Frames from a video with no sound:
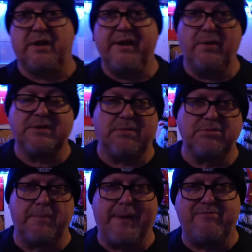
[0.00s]
I noticed
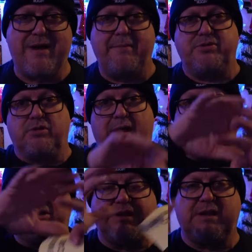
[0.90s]
someone's on about wraps. You get
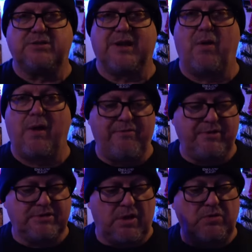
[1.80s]
these stickers that go all over
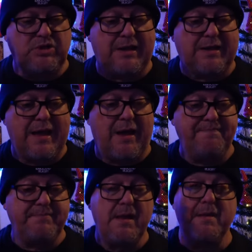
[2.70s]
it. So check
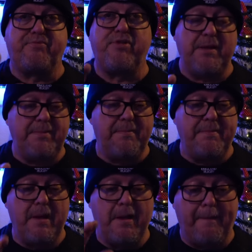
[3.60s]
out
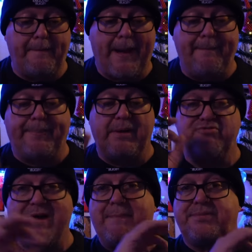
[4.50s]

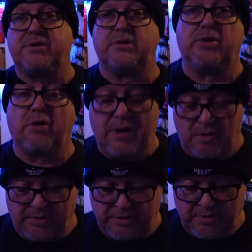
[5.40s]

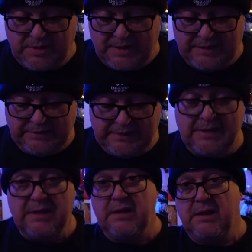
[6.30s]
premiumpumpwraps.co.uk.
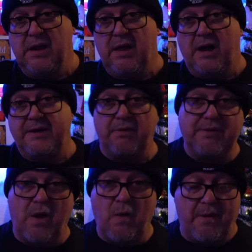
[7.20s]
I don't
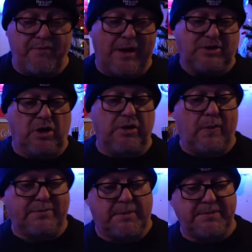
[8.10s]
know them. I've not actually gone on
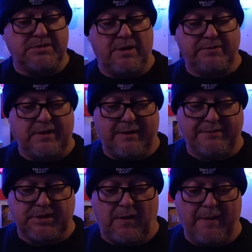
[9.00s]
the website myself. didn't
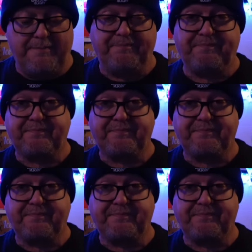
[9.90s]
have time.